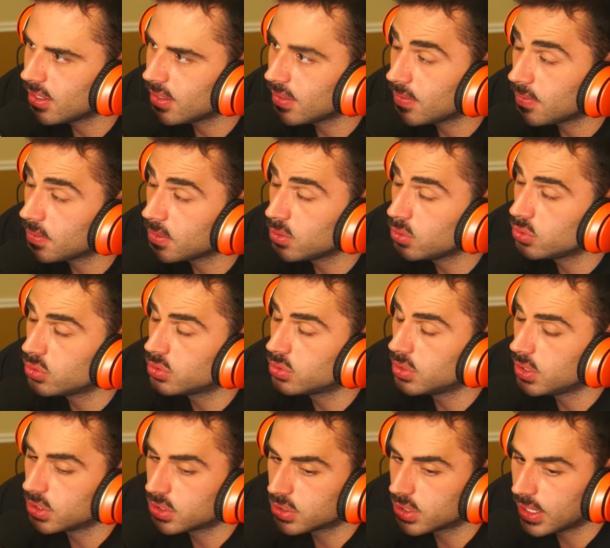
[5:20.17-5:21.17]
It was
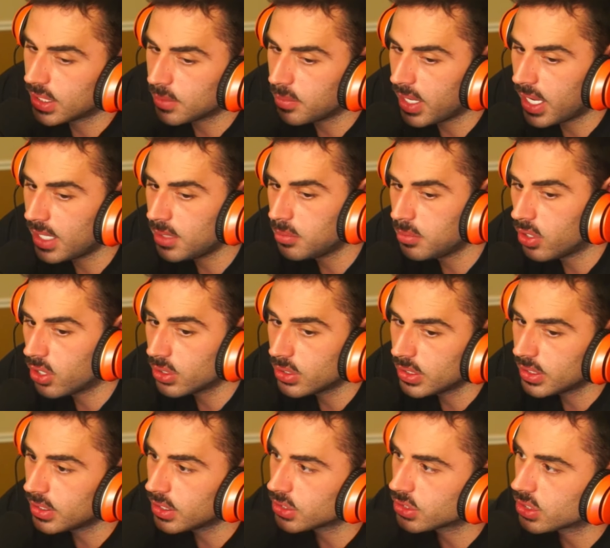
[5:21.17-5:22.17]
it's like mind
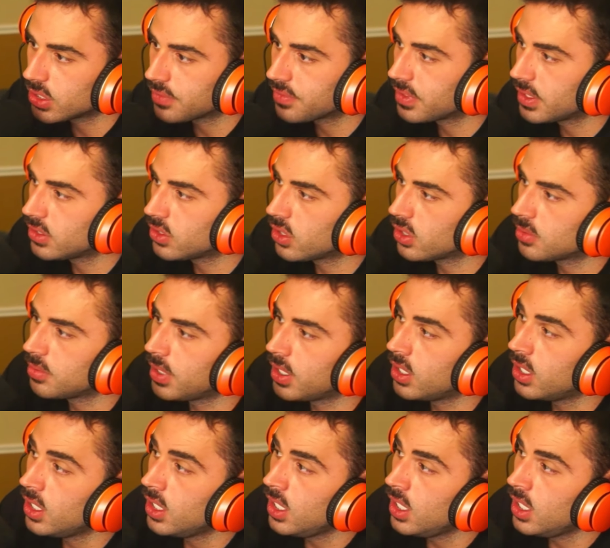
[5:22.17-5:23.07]
boggling the stuff they talk about.